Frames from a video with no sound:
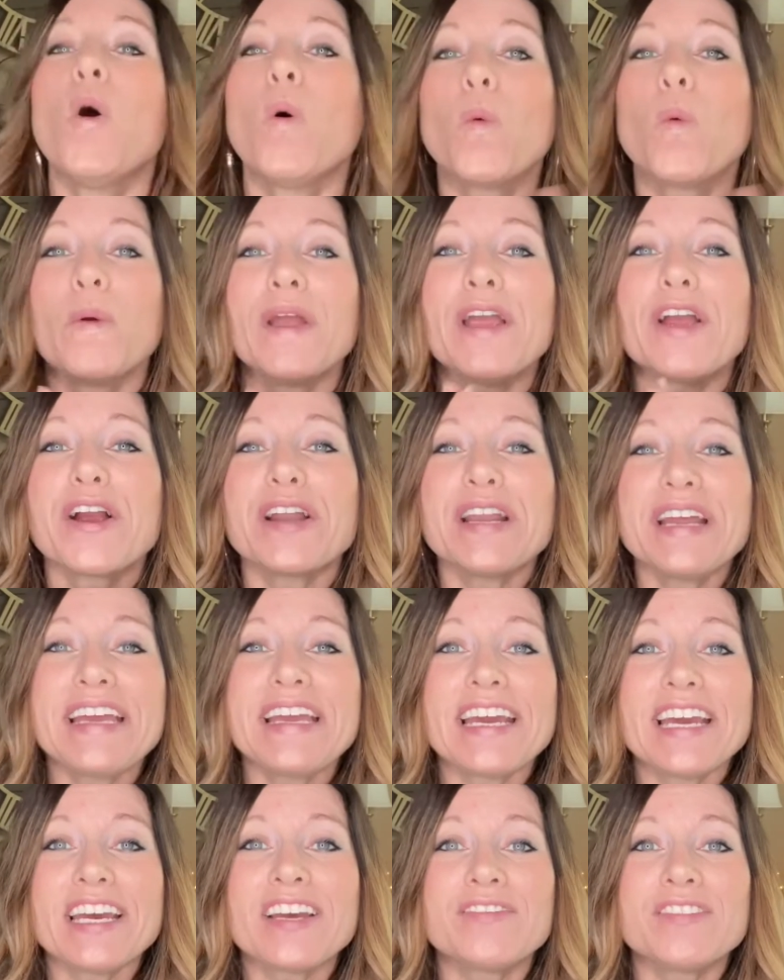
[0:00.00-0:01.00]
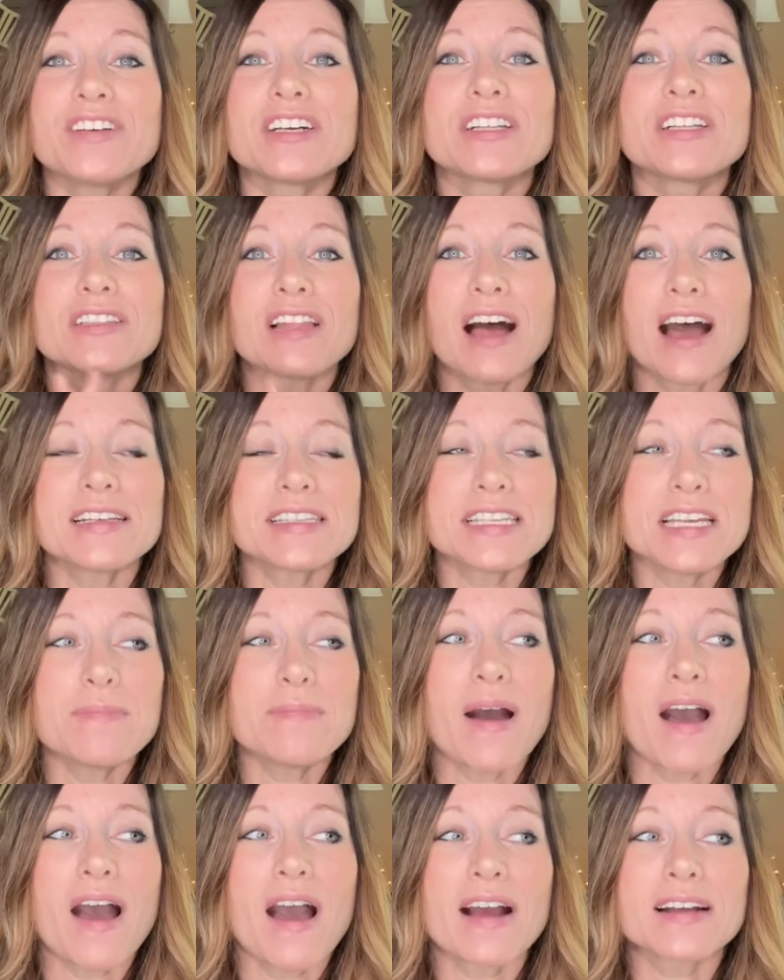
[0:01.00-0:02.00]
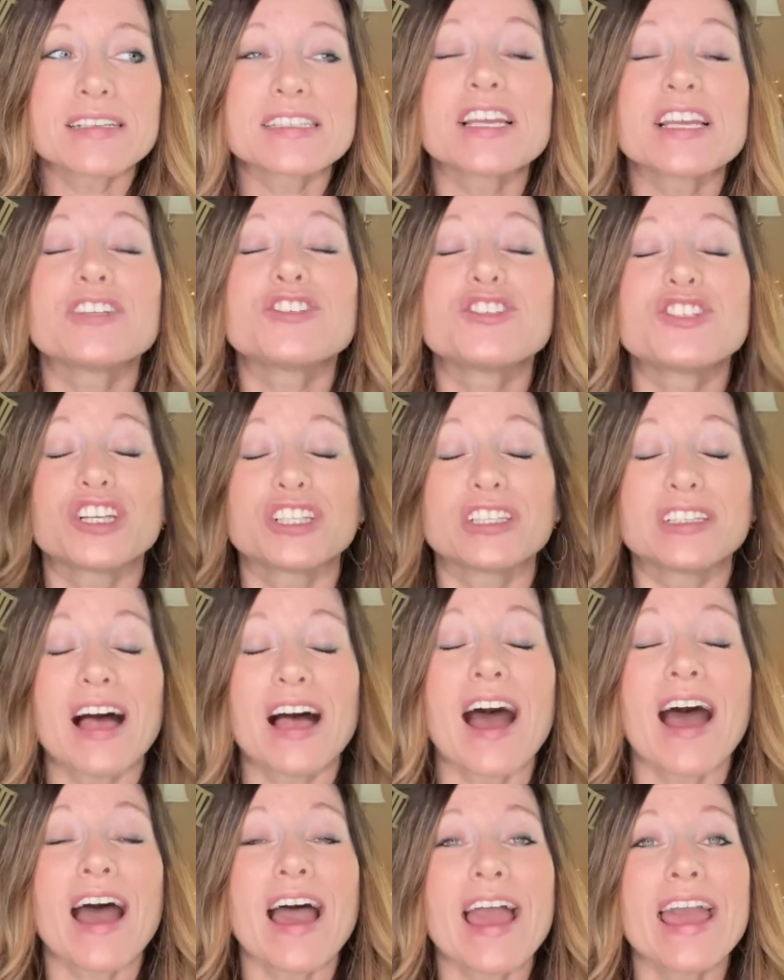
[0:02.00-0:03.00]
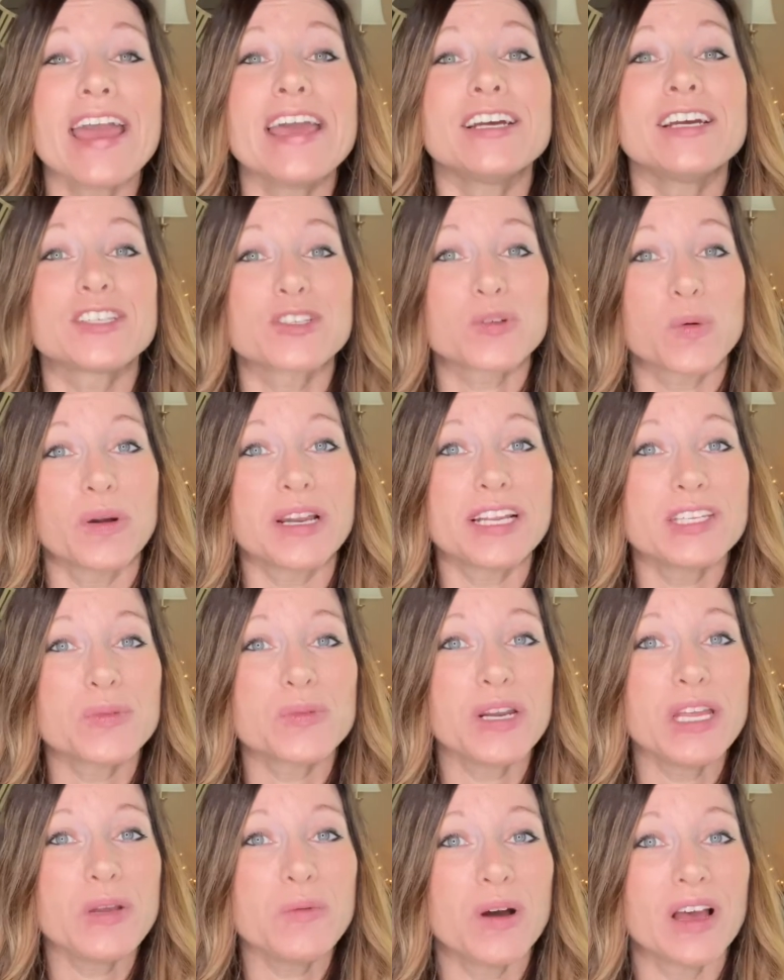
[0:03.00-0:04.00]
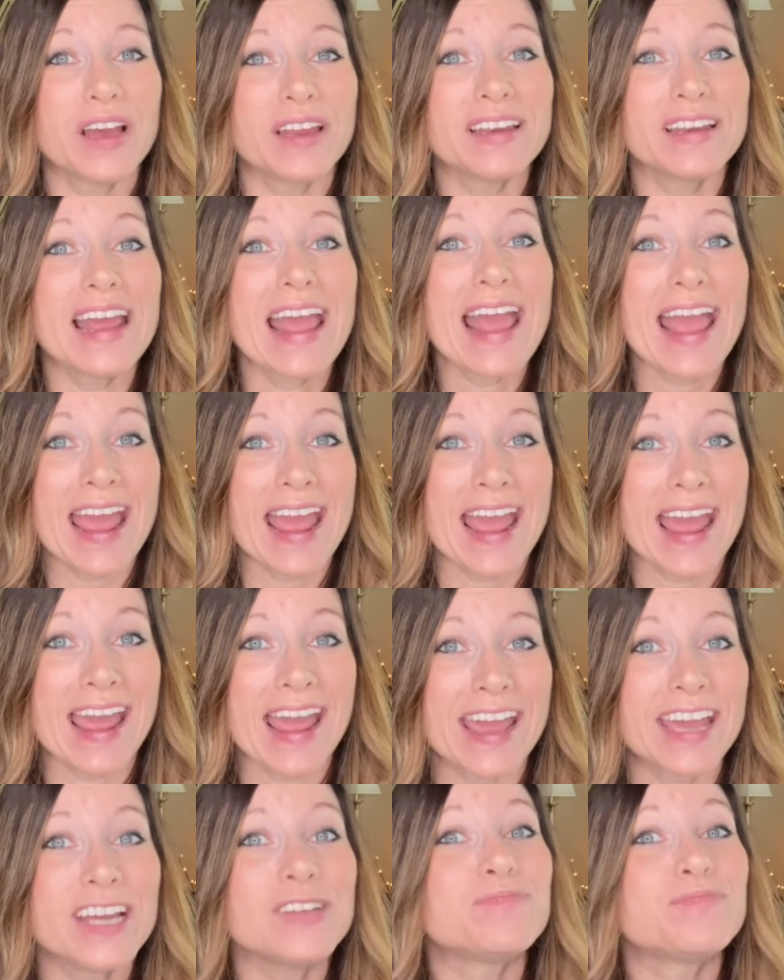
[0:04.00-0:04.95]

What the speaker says: We're gonna give Glossybox July 2021 a